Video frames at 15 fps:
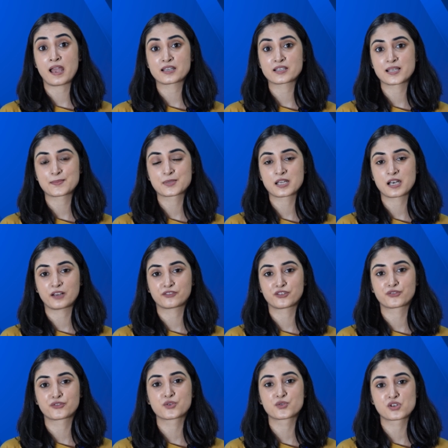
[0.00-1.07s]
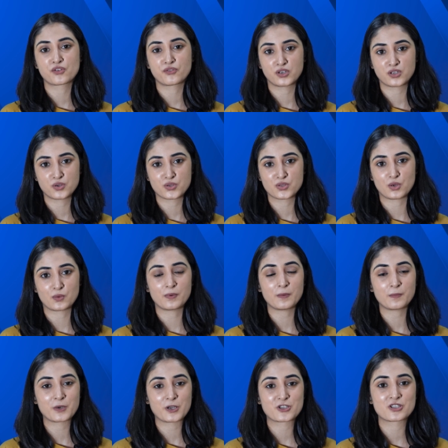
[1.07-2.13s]
and subscribe for future videos on
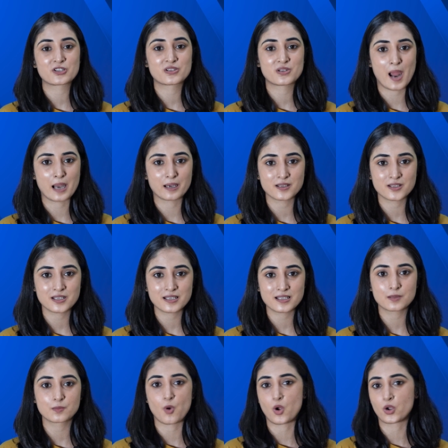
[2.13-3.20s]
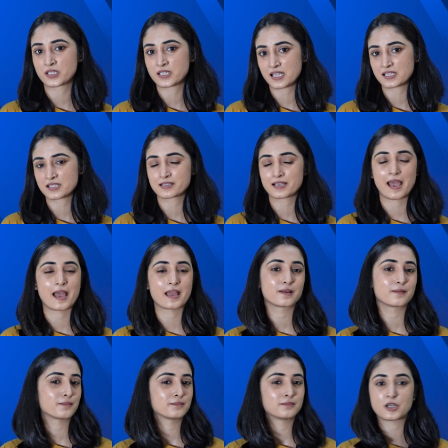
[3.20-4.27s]
preparation strategies, mock tests
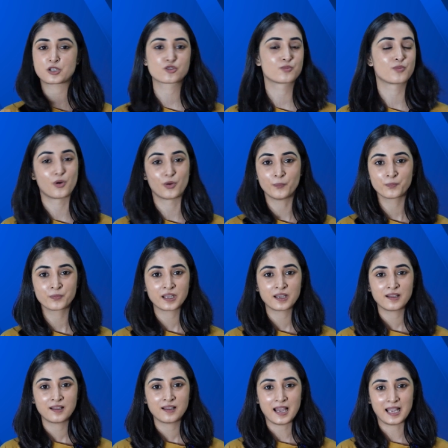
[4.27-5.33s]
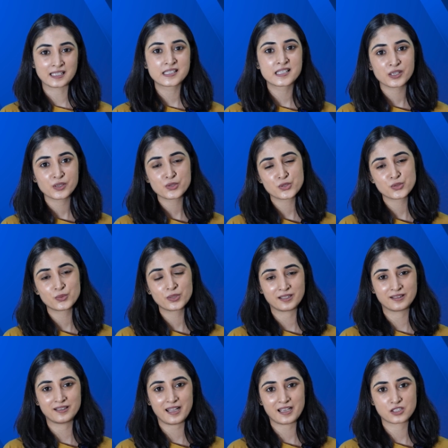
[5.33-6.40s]
and much more. I'll see you soon
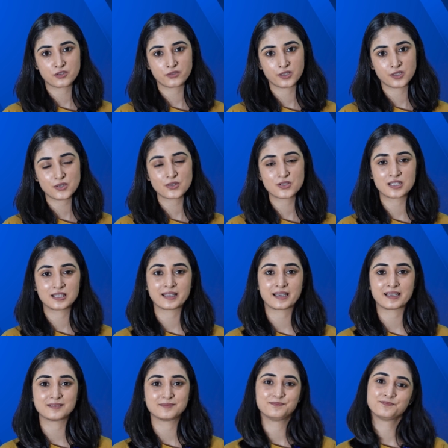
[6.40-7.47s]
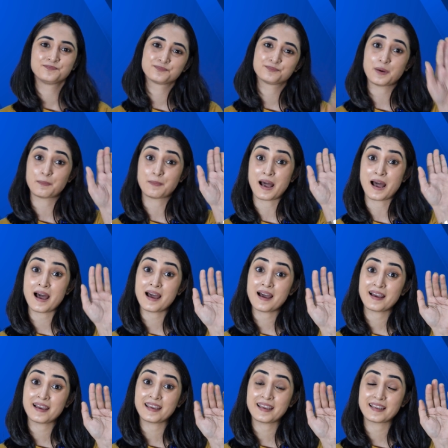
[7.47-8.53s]
in the next video. Till then,
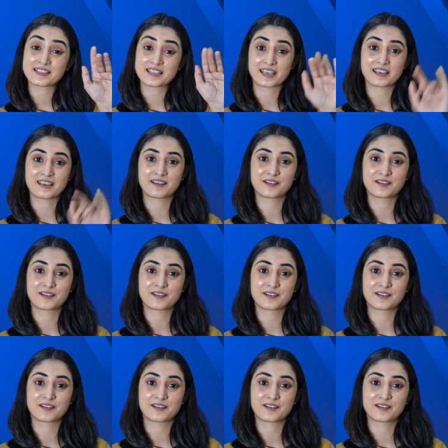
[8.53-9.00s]
bye-bye and take